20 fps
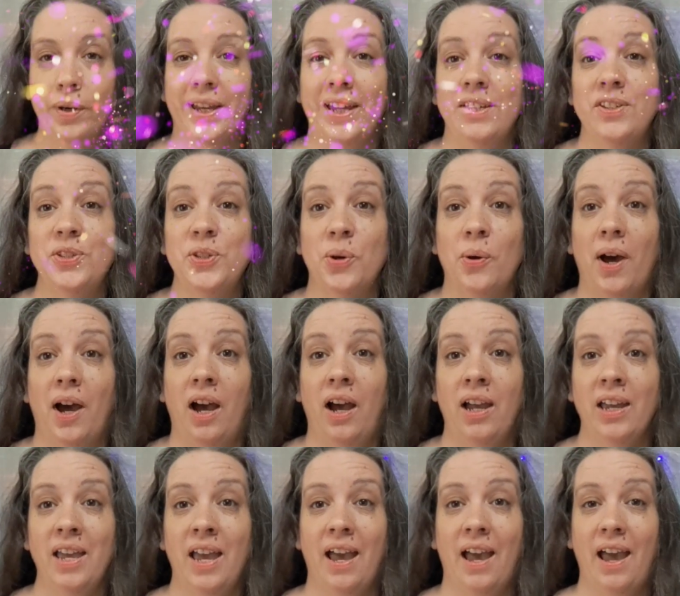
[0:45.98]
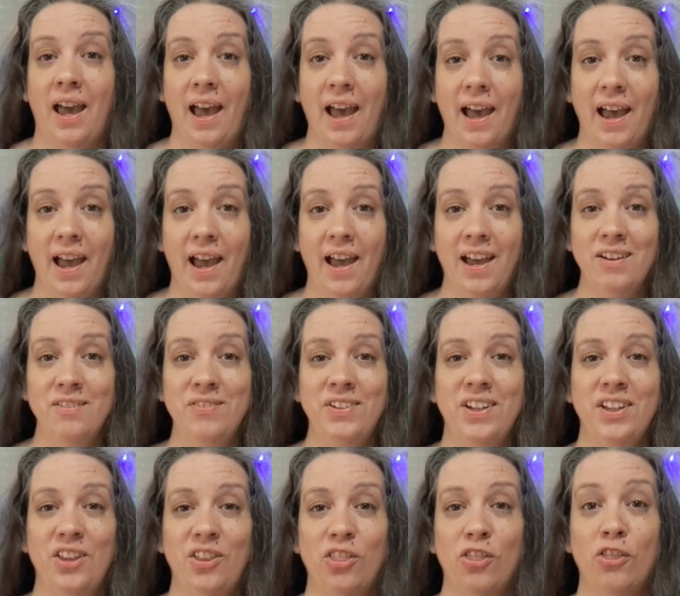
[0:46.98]
so I have
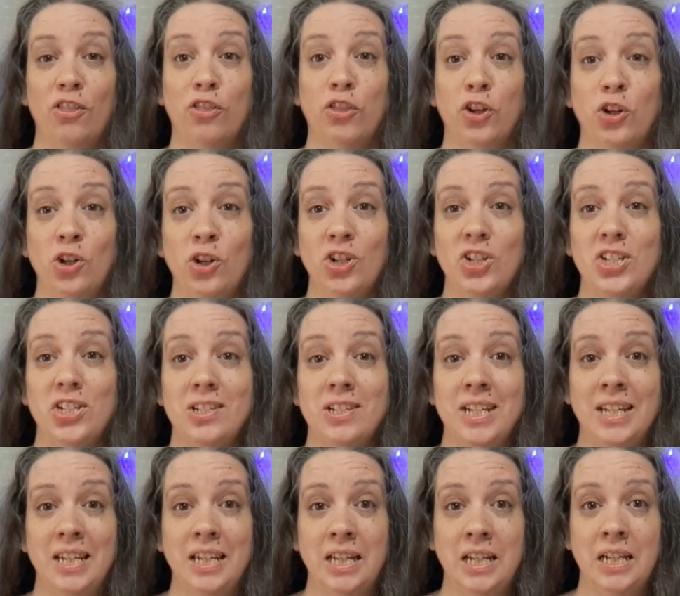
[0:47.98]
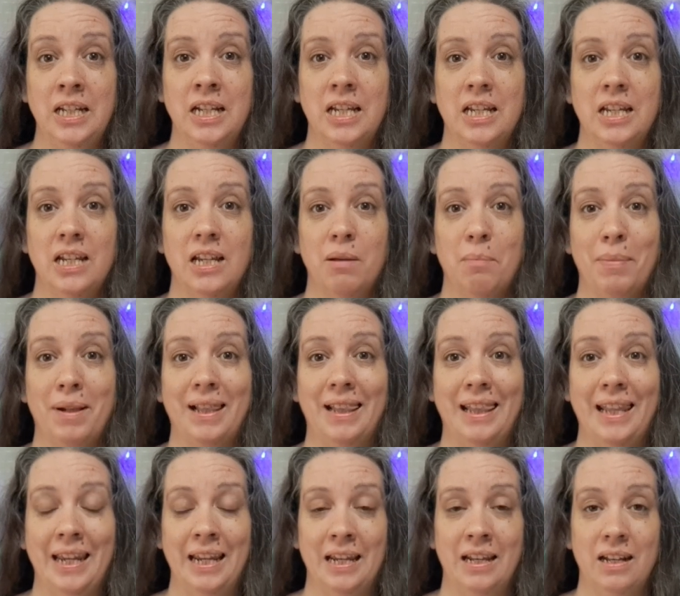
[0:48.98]
13
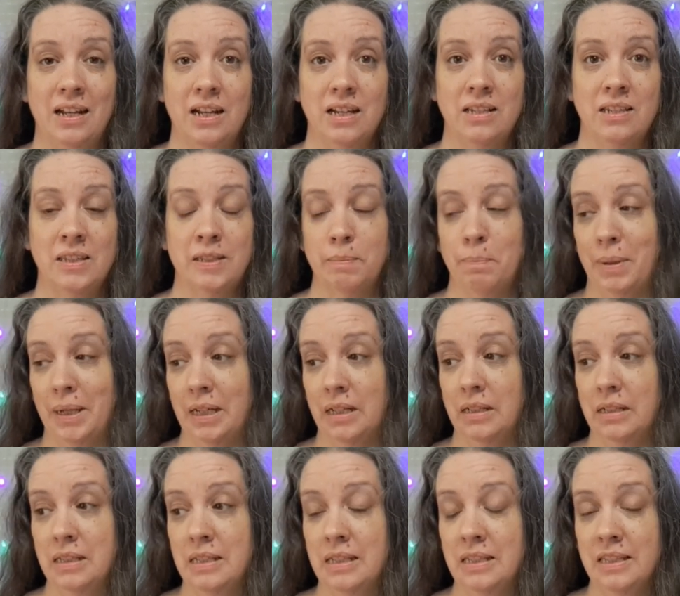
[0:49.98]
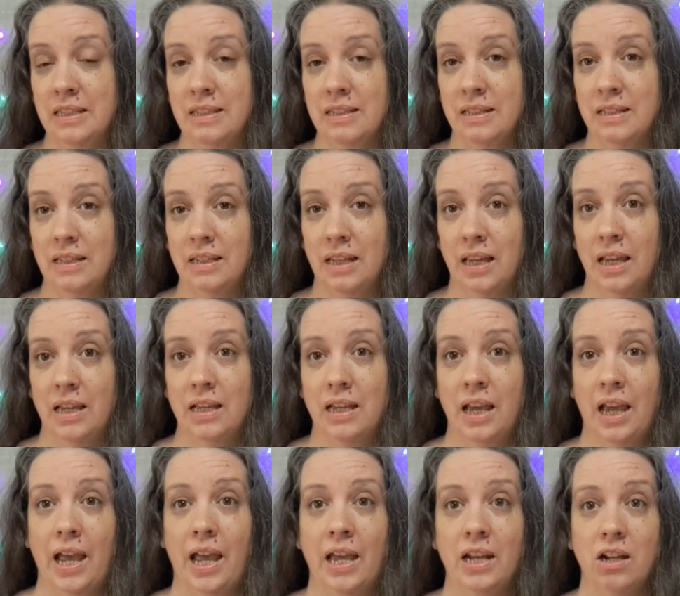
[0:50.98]
planned spins
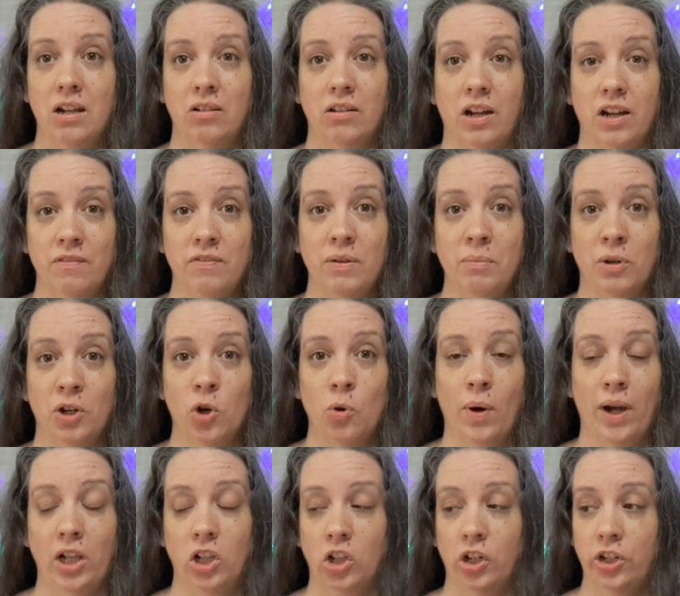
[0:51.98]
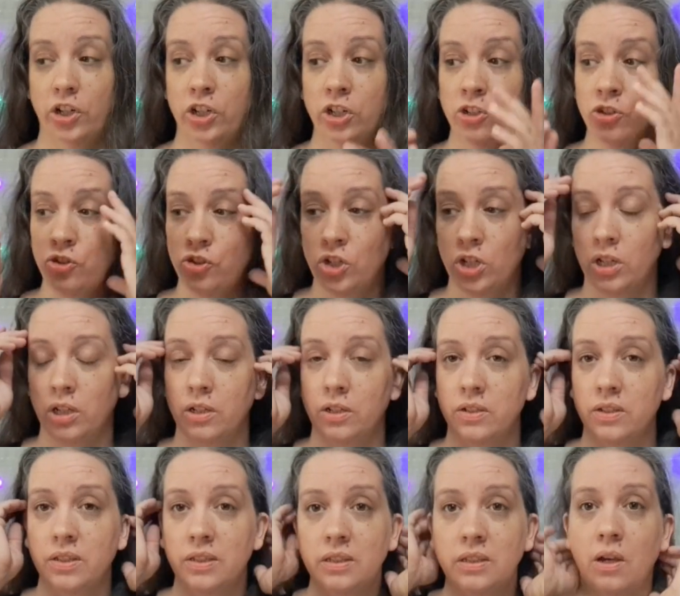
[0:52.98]
and a lot of them are quite large.
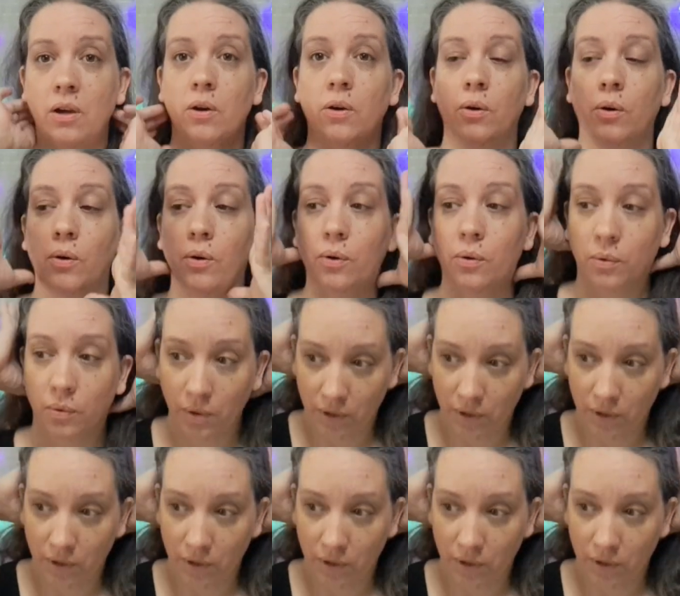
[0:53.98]
So,